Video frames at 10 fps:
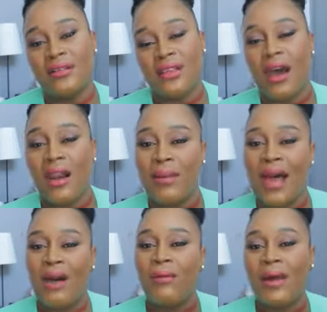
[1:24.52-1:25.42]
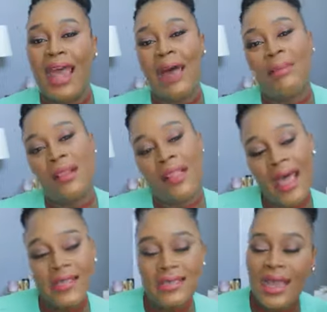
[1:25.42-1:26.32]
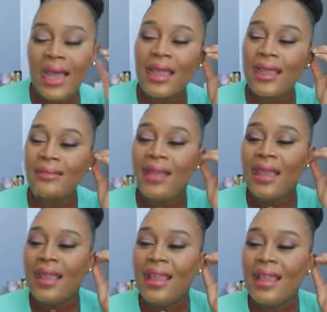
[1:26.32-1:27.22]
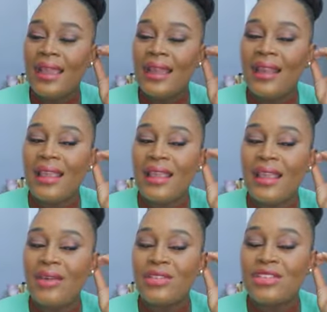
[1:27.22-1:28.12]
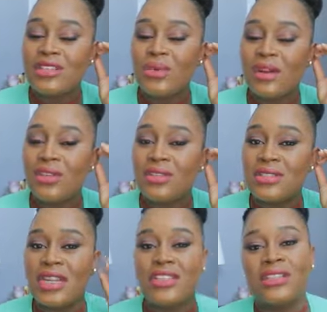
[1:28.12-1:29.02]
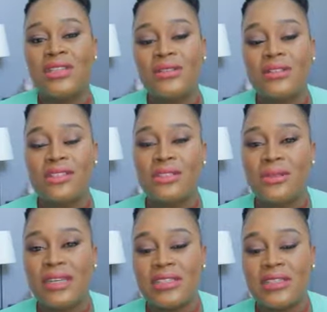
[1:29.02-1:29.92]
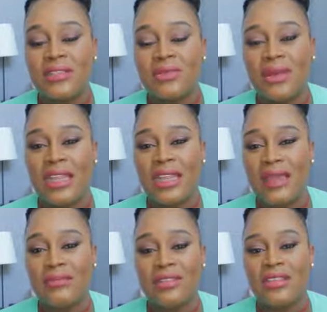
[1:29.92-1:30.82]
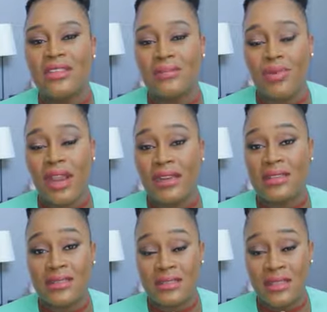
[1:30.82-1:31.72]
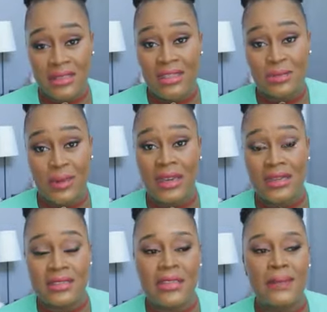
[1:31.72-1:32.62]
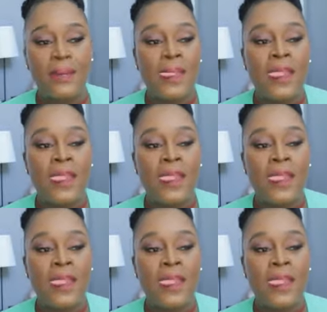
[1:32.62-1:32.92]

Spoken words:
thought about what happened last time, and it was just one of those touch and go situations when it came to this pregnancy